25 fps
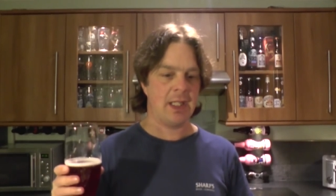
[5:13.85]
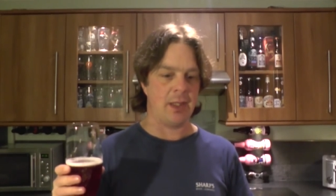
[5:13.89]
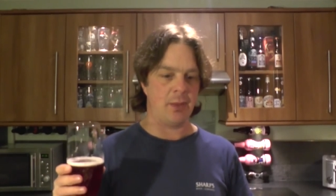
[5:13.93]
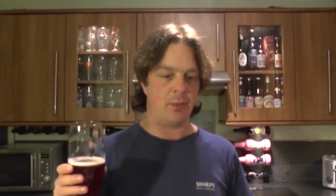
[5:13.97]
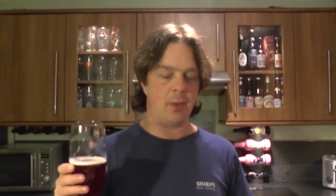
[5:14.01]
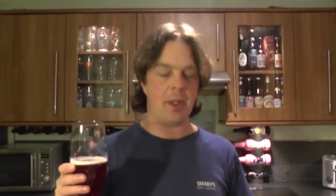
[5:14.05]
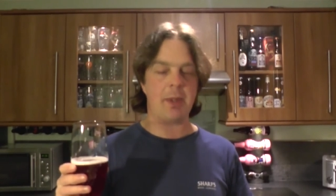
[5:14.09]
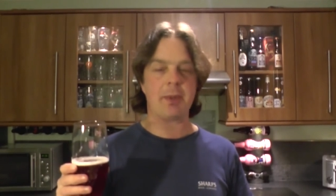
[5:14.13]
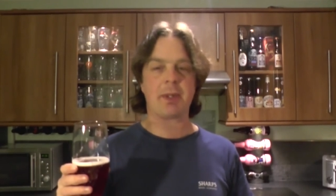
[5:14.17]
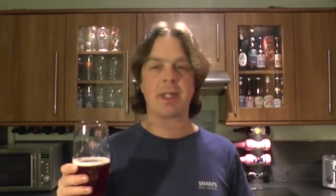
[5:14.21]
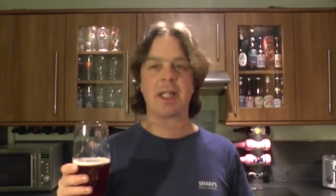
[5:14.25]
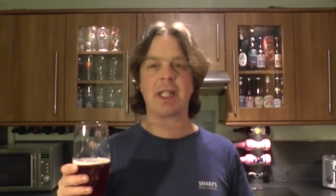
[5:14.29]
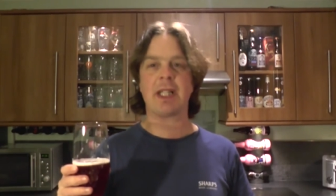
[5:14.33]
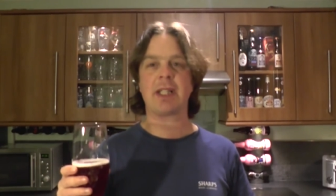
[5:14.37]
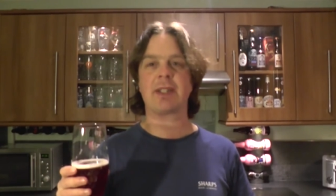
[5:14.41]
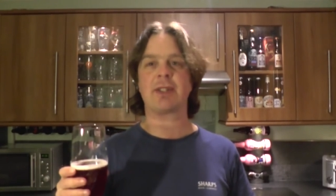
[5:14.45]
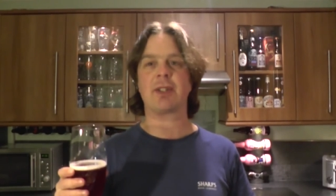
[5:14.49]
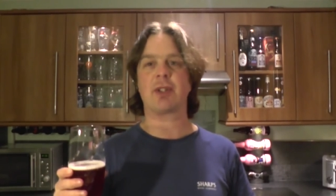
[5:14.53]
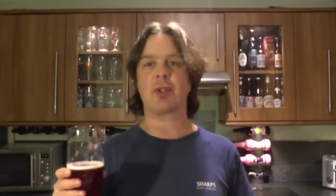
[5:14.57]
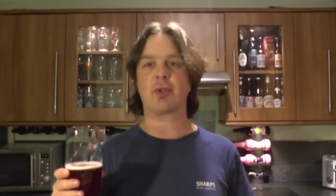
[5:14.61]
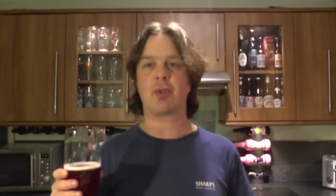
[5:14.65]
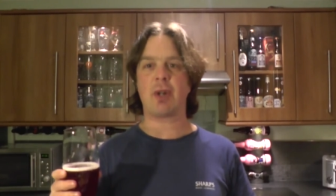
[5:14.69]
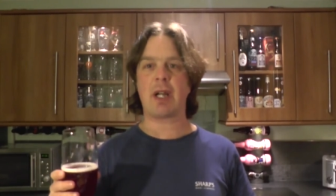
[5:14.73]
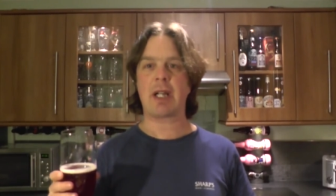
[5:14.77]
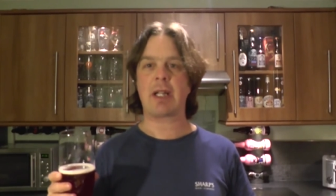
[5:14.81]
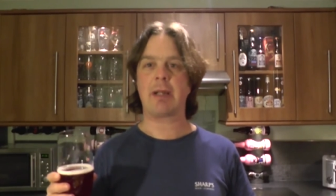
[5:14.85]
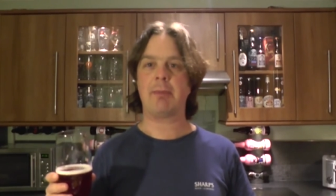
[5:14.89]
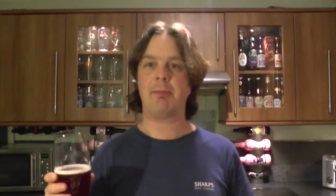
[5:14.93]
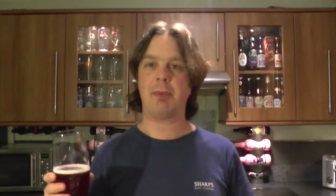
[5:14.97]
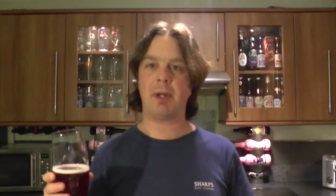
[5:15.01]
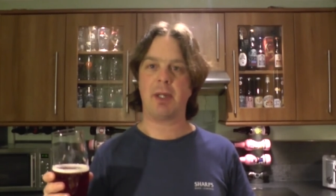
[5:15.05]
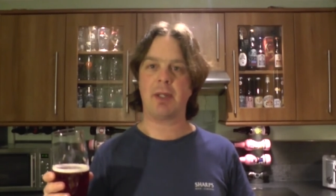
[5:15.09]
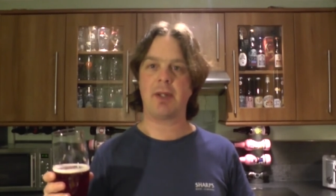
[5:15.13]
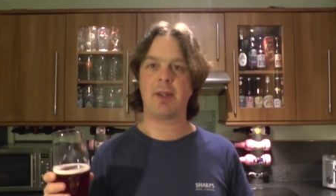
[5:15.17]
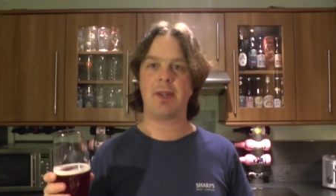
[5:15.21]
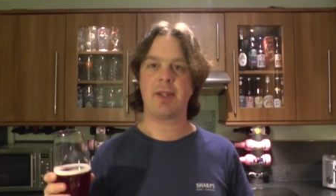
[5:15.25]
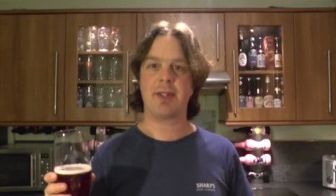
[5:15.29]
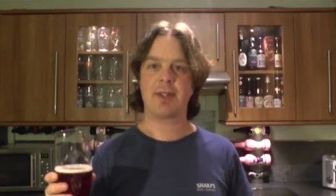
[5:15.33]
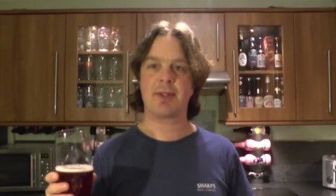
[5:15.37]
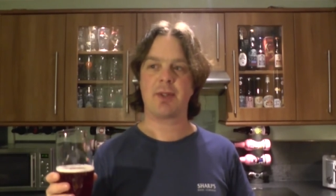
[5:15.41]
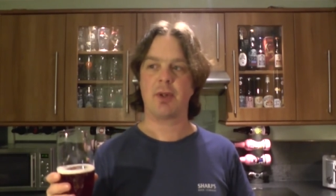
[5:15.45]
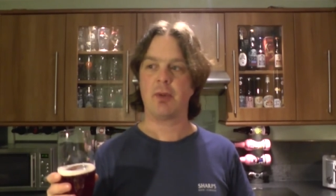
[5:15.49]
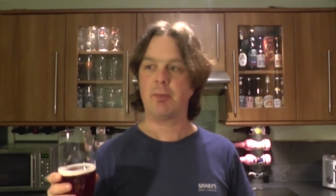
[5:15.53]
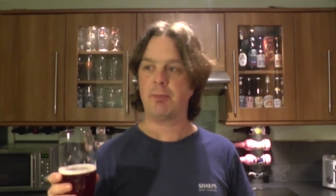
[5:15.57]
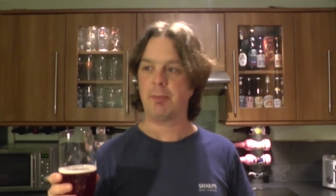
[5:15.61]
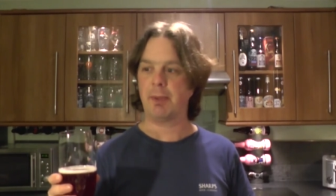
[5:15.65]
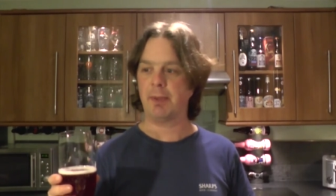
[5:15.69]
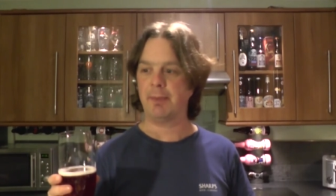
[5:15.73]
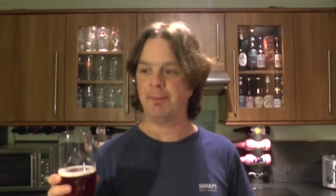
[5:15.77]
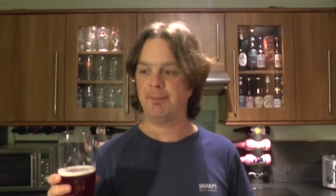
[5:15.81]
Where would I like to crack a bottle of this
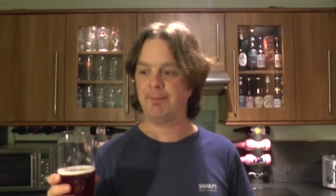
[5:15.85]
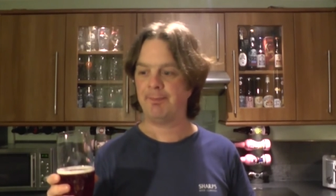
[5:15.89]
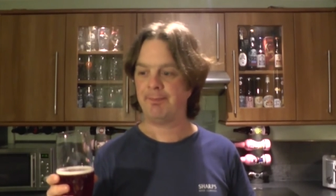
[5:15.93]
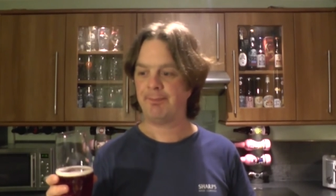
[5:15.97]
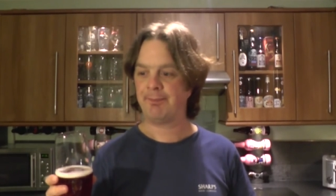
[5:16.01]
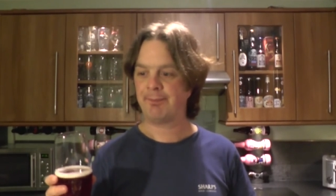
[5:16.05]
open?